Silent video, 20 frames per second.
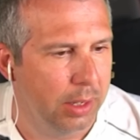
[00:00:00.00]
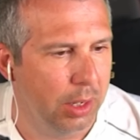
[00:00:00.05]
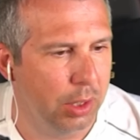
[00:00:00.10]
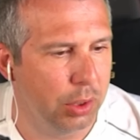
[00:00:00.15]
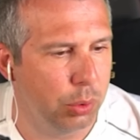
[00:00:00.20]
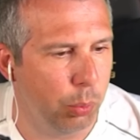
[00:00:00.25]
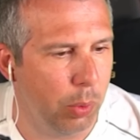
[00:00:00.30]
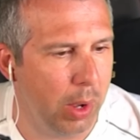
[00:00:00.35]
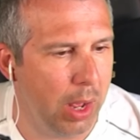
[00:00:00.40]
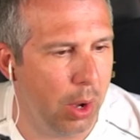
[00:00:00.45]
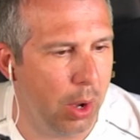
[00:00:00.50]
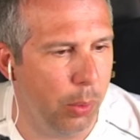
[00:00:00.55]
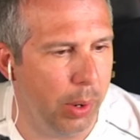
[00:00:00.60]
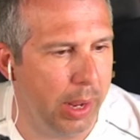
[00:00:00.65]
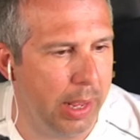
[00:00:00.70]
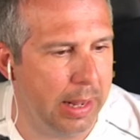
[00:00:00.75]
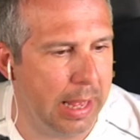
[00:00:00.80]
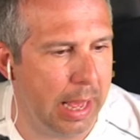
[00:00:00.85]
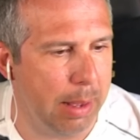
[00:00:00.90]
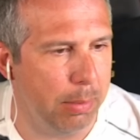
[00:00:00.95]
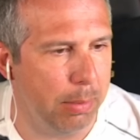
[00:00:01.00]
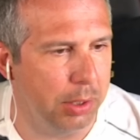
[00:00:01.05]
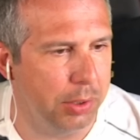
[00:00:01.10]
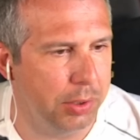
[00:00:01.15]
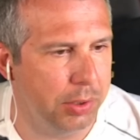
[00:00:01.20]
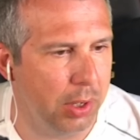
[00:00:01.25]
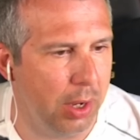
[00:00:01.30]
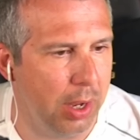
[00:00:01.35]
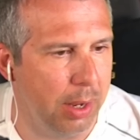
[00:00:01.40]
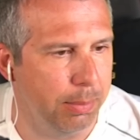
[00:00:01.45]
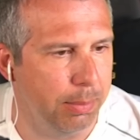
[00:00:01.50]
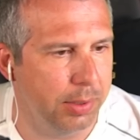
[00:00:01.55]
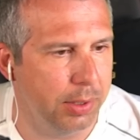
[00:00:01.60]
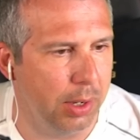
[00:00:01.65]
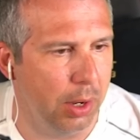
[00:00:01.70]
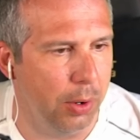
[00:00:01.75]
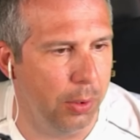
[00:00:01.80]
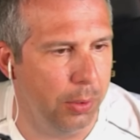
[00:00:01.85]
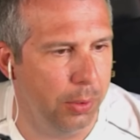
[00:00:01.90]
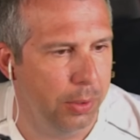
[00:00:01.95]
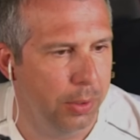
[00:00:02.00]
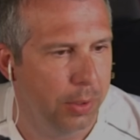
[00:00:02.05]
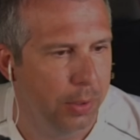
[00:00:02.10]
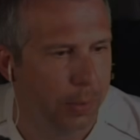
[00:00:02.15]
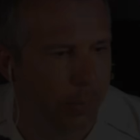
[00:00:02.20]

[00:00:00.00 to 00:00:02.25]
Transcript: as well in that much time. So